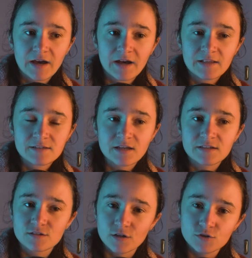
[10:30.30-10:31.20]
And
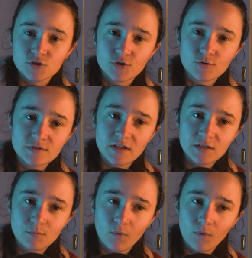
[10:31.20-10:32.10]
it's not used
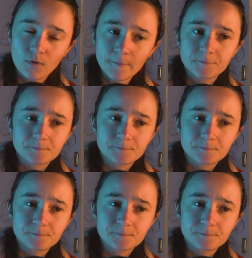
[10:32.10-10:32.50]
anymore.